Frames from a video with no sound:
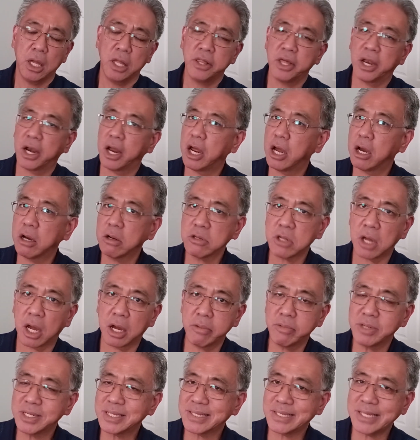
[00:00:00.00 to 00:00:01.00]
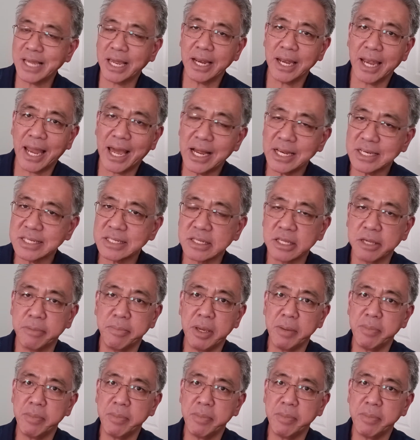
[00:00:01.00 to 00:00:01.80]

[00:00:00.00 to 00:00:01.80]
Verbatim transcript: And then I would say lastly,